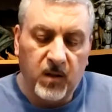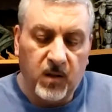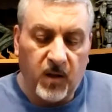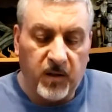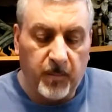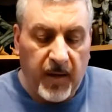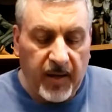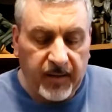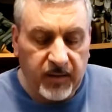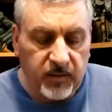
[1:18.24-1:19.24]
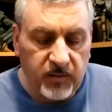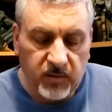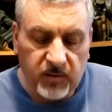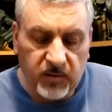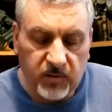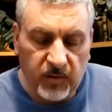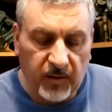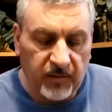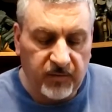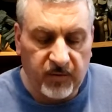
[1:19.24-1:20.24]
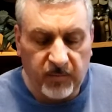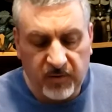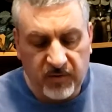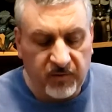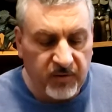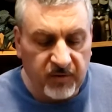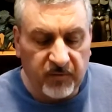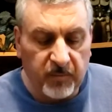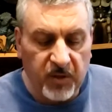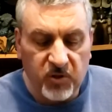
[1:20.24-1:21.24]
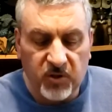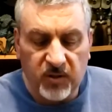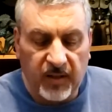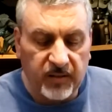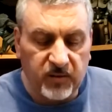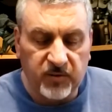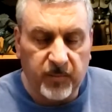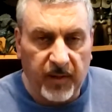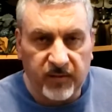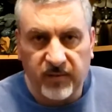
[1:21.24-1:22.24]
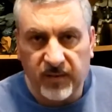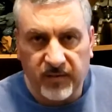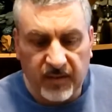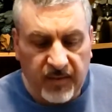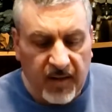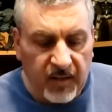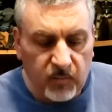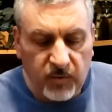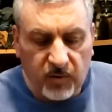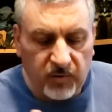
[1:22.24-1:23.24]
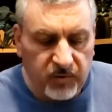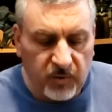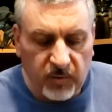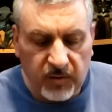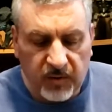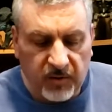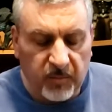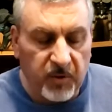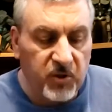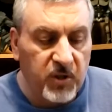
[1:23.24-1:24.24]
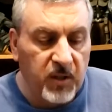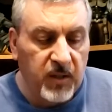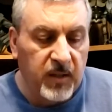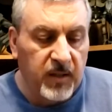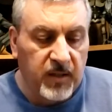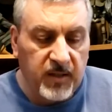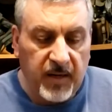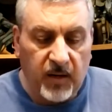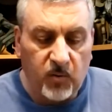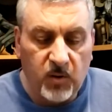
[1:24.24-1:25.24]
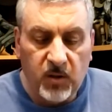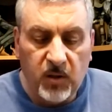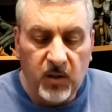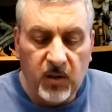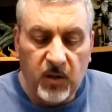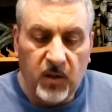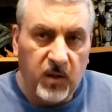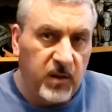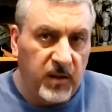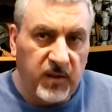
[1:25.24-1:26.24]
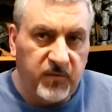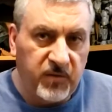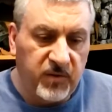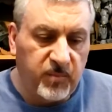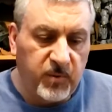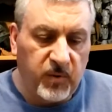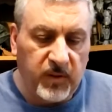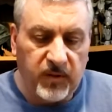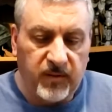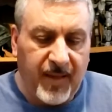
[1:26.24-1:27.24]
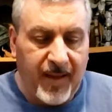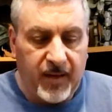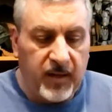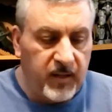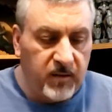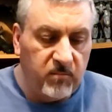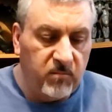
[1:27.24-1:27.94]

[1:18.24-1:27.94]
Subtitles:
On the back, you have some series information, technical specs, things like that, with also another image. Now, the difference between that and